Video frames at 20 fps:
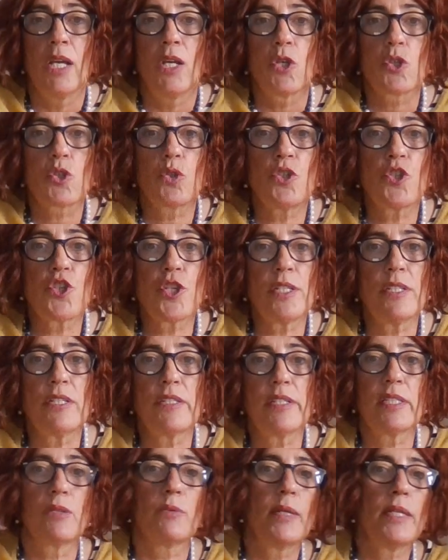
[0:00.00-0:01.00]
So in
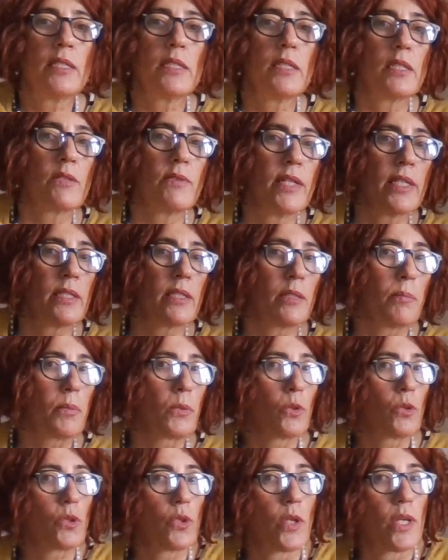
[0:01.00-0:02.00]
January 2020,
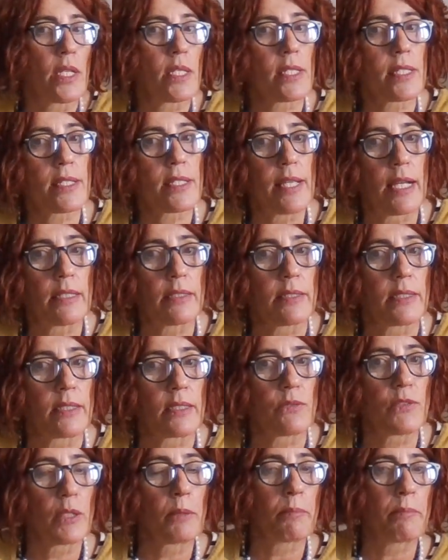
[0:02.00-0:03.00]
Pluto and
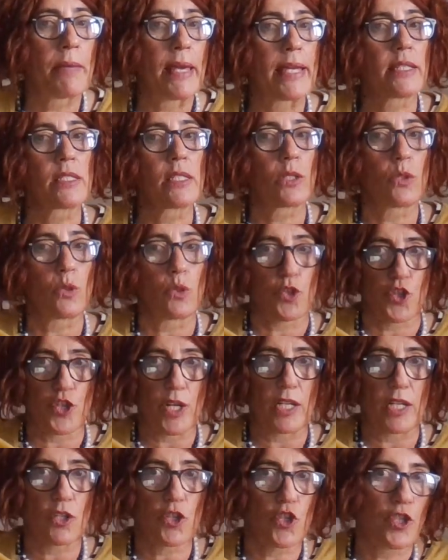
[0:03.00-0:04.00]
Saturn will make the
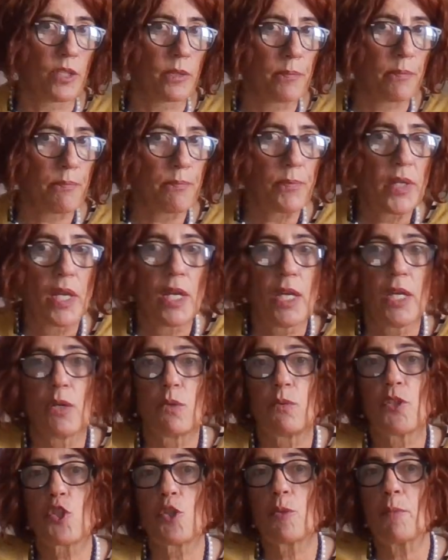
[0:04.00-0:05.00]
conjunction,
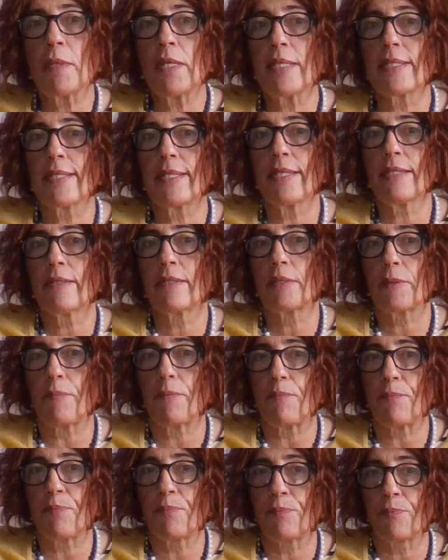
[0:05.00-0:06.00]
which means that,
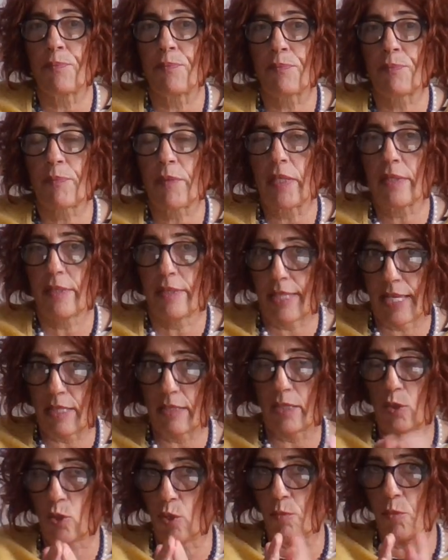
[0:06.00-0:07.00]
that
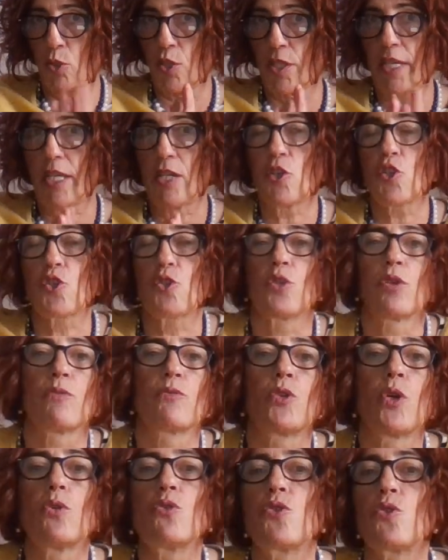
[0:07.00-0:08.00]
the communication of
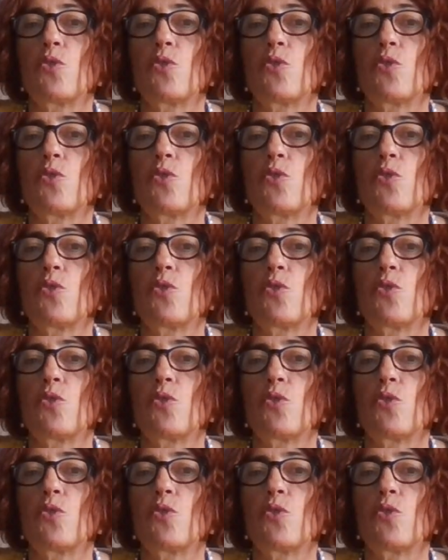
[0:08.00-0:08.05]
those